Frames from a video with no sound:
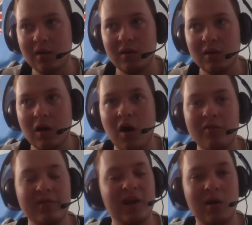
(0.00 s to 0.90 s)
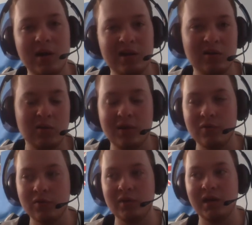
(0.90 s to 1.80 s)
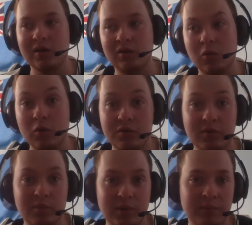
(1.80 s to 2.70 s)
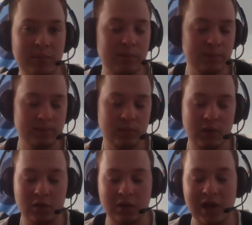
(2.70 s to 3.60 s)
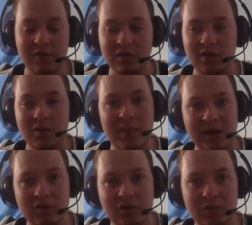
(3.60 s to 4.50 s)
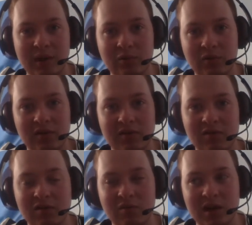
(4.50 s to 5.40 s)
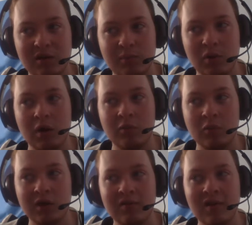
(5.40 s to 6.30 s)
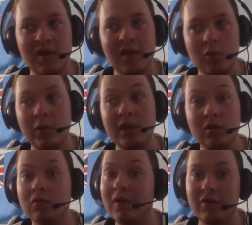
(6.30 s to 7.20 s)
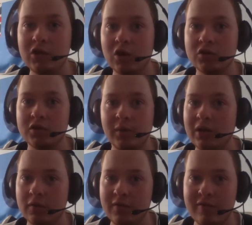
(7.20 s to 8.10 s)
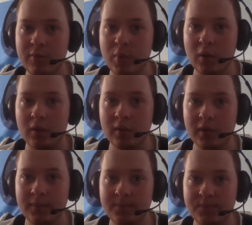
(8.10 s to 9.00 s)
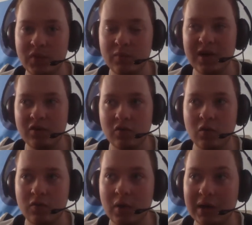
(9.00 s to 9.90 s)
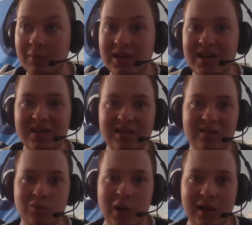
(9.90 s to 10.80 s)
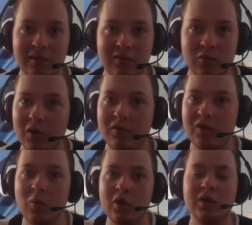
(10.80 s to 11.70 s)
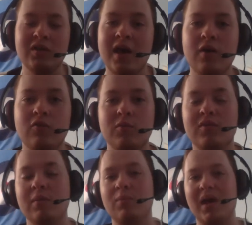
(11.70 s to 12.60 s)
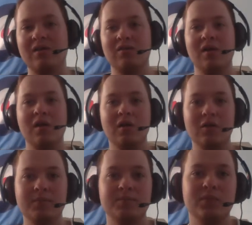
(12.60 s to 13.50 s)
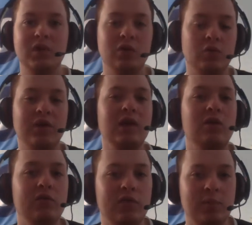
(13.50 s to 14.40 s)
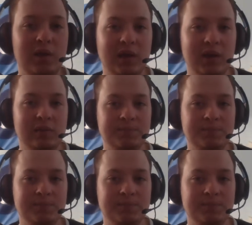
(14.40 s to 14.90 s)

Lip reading: half an hour, give or take, towards left in the match, about 60th minute onwards, we looked very dodgy, we looked very poor, especially going forward. They did as well. Swansea weren't at their 100% best. They love to play